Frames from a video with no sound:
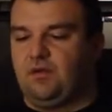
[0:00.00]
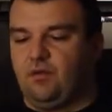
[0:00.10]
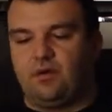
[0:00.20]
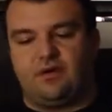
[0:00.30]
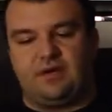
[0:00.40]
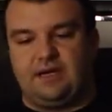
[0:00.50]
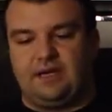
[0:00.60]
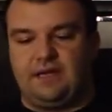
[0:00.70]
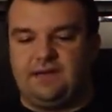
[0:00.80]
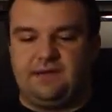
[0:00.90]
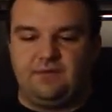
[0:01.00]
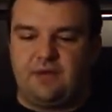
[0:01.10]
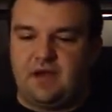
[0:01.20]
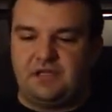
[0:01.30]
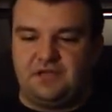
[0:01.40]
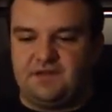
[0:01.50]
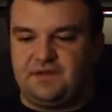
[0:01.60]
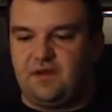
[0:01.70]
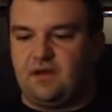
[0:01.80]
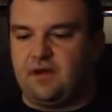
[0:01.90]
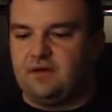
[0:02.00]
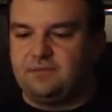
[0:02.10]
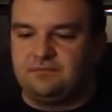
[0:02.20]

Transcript: order here, let's see where I should start.